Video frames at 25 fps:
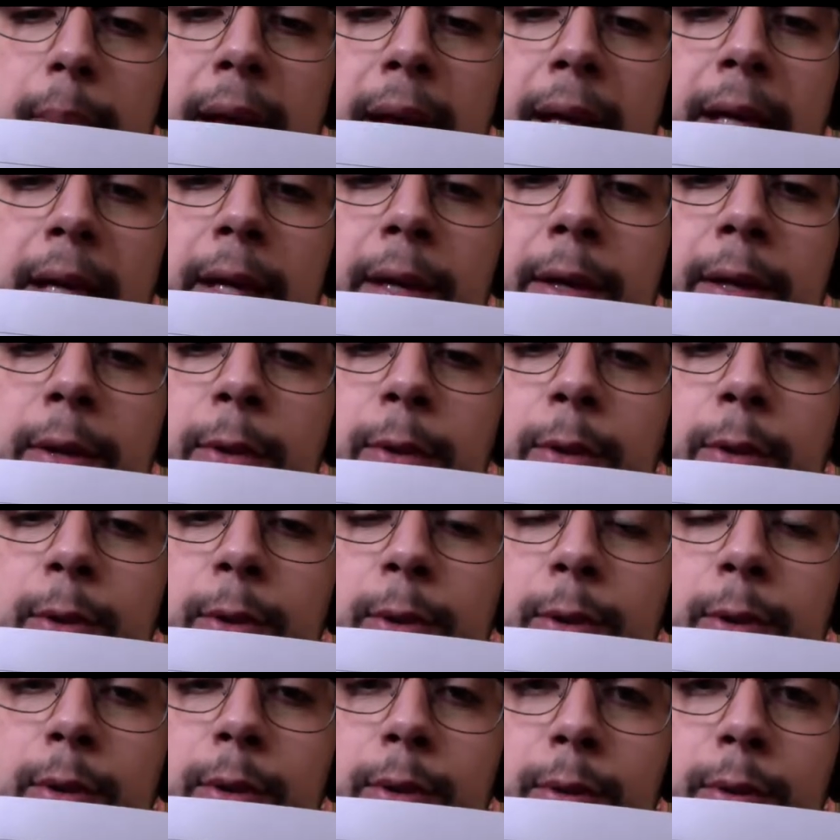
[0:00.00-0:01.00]

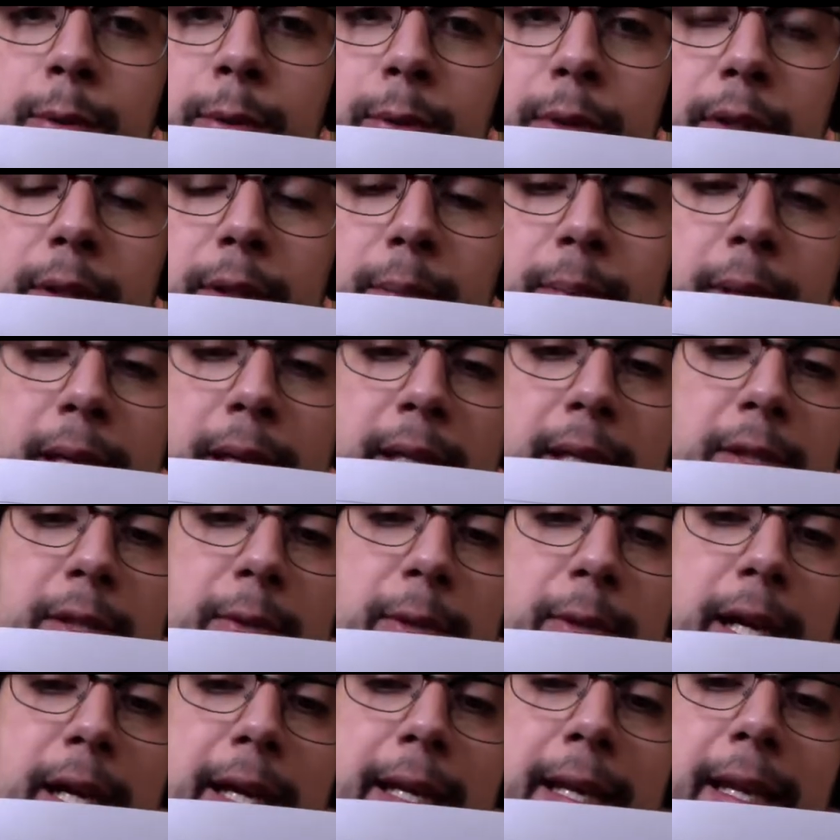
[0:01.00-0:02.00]
Bengaluru, the
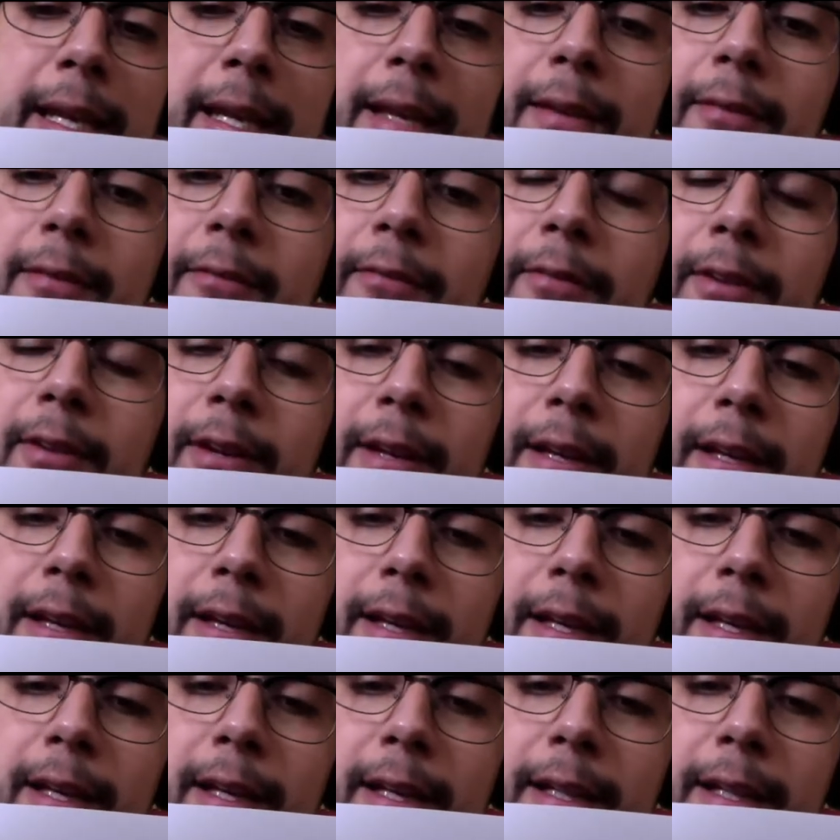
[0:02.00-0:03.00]
place where I live,
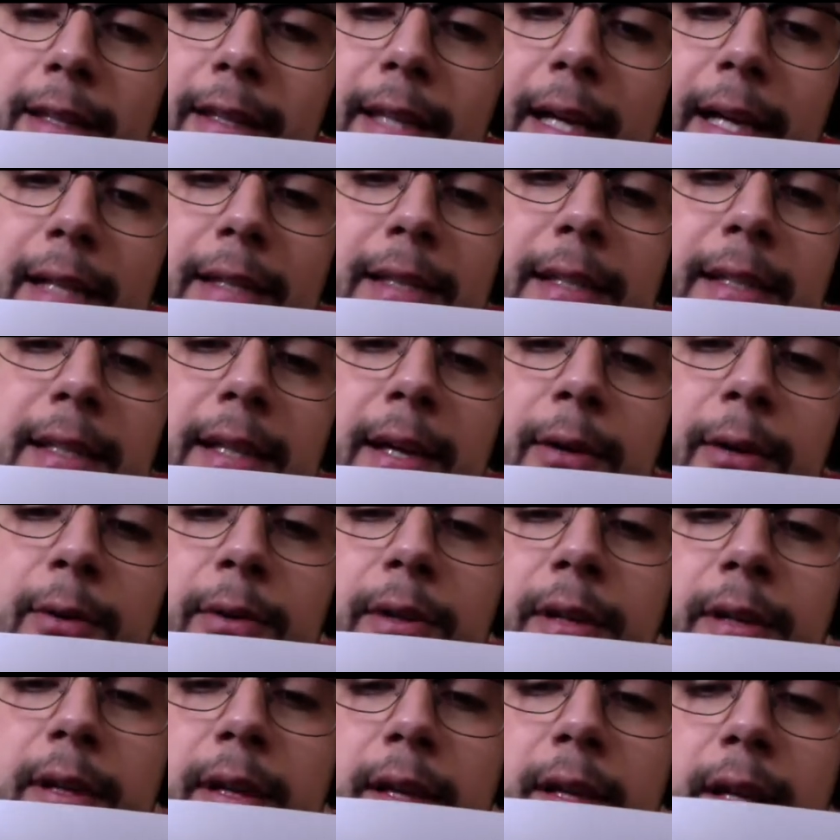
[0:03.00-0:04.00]
that's a
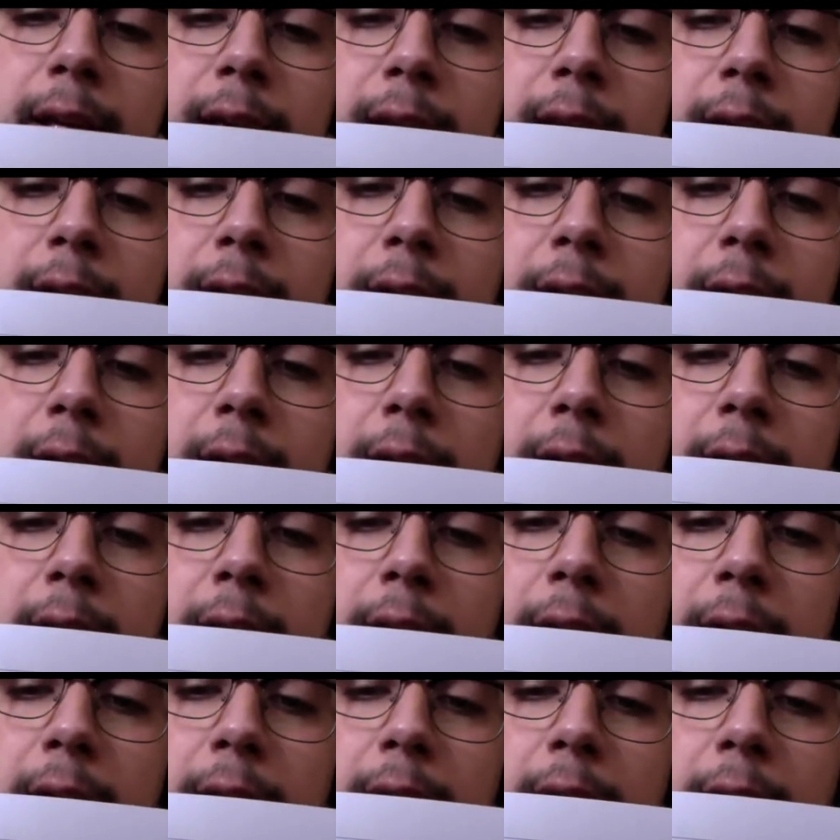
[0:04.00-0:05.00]
noun.
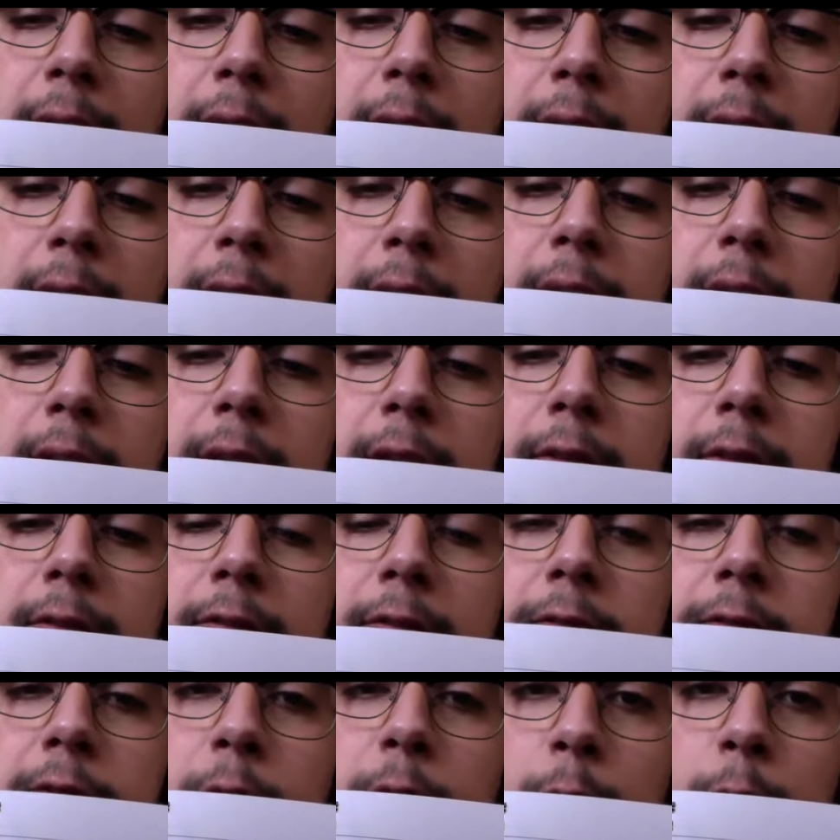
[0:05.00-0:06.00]
And
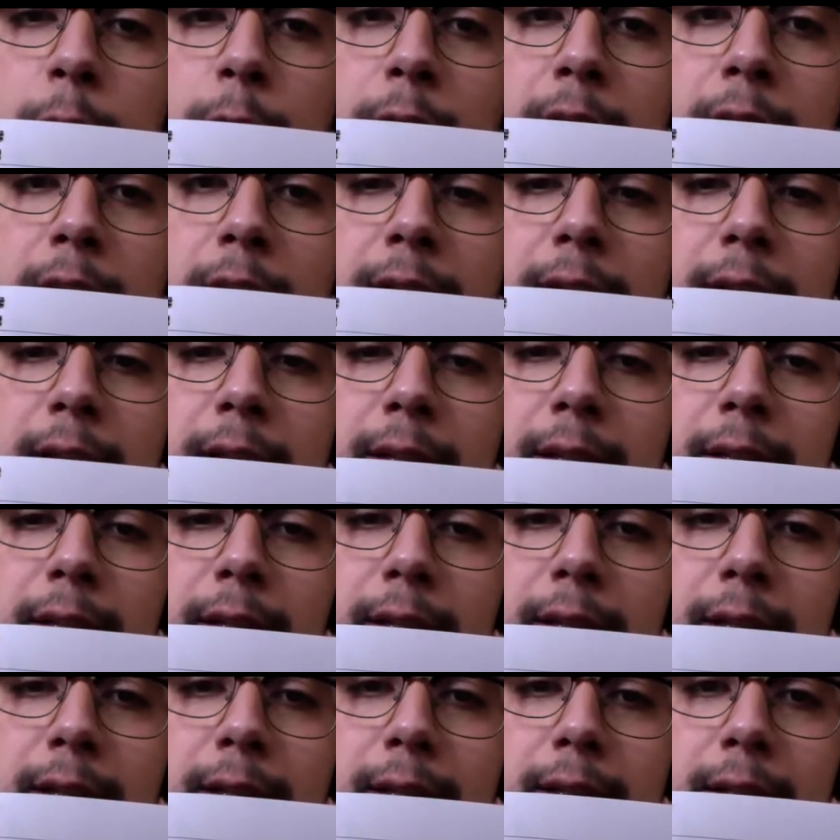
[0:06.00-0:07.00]
phone,
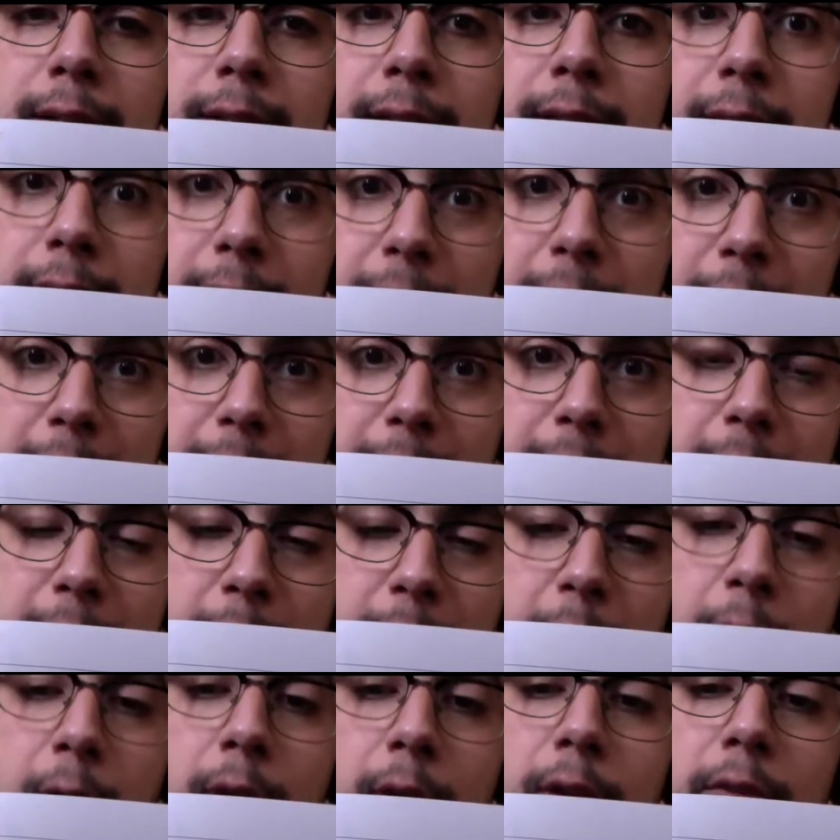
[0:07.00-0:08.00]
the thing
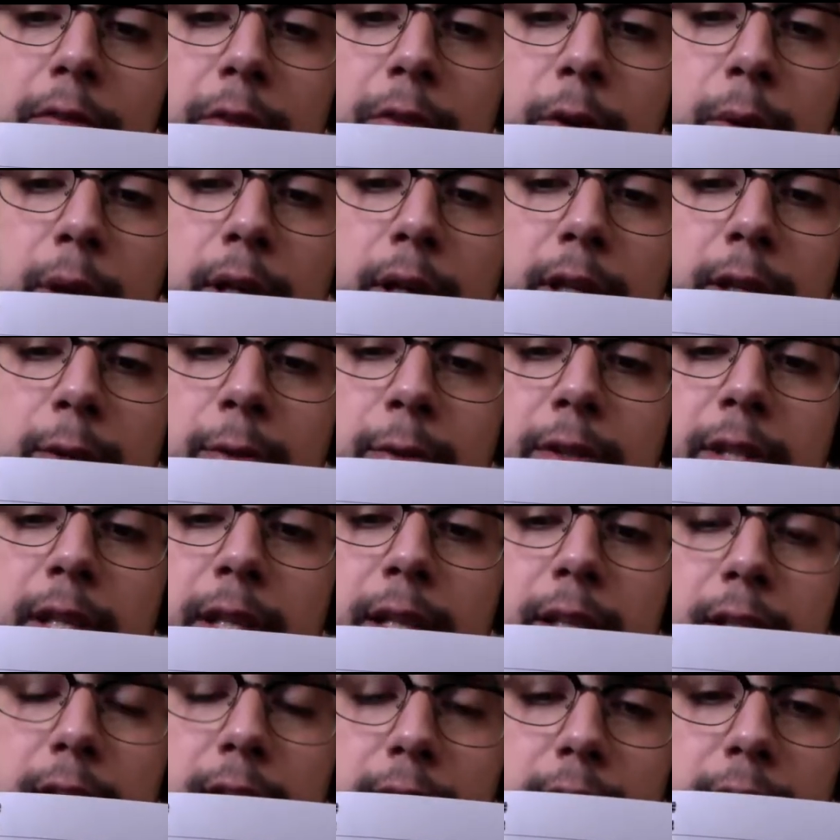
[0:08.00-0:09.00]
that all of you are
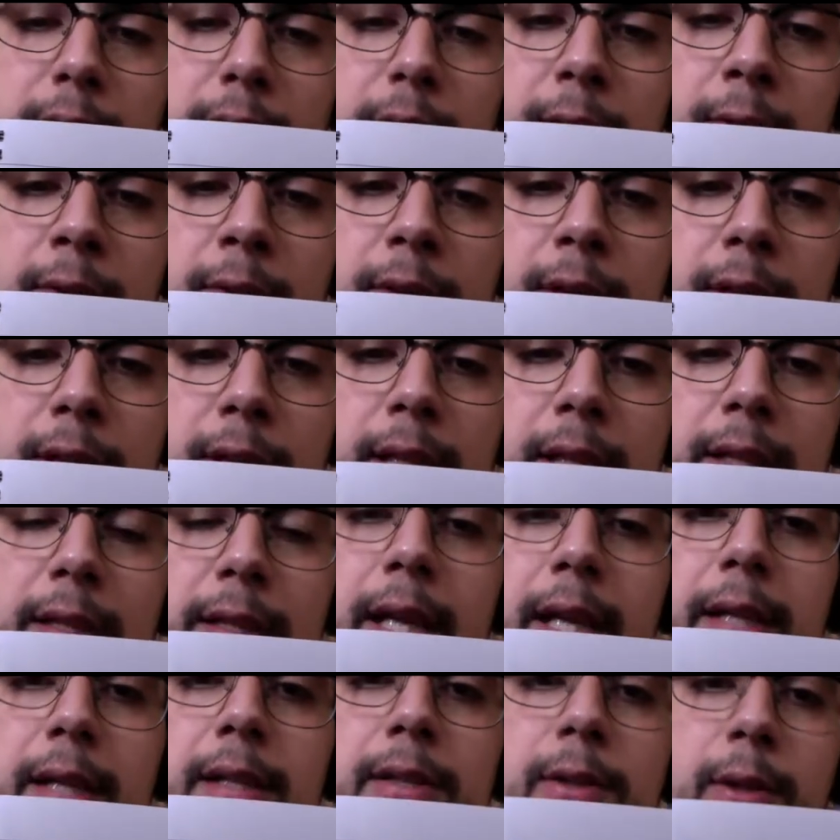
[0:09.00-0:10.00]
using just now,
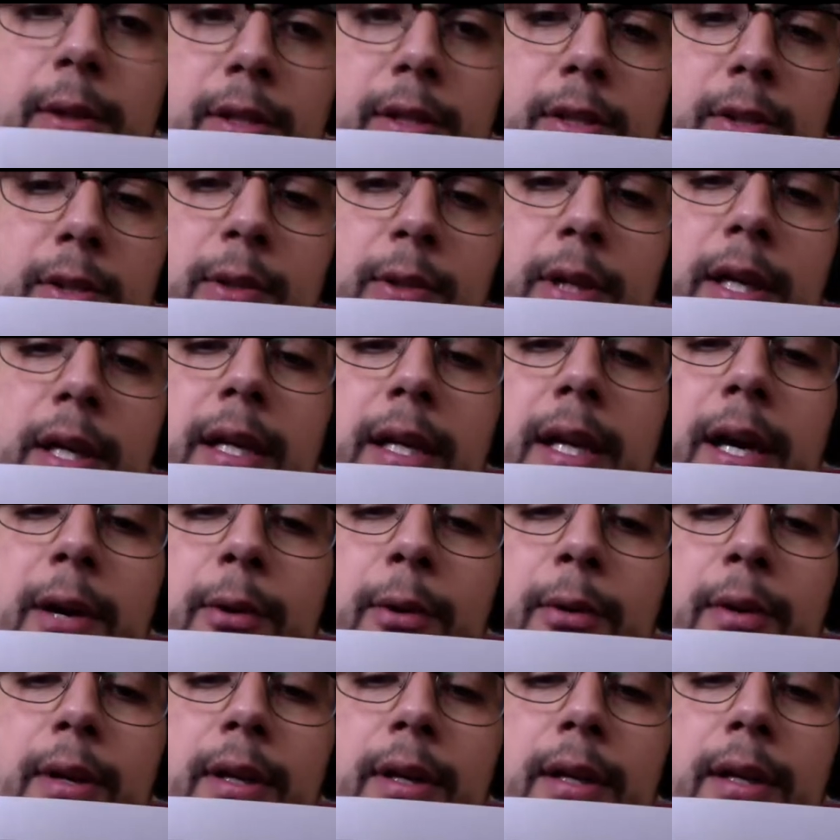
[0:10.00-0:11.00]
that is also a
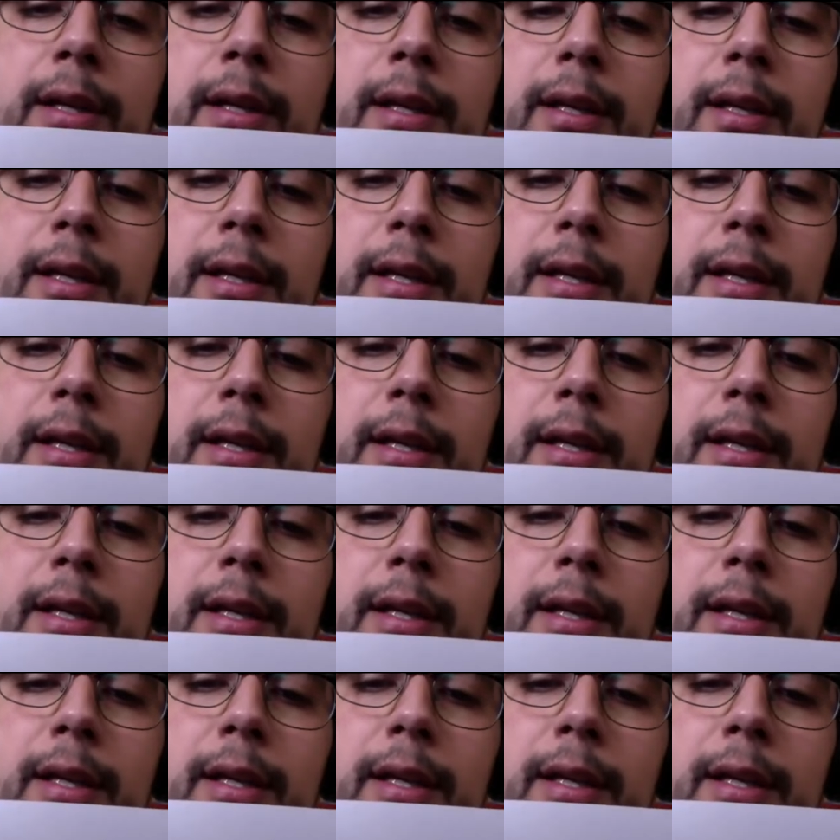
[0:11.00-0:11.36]
noun.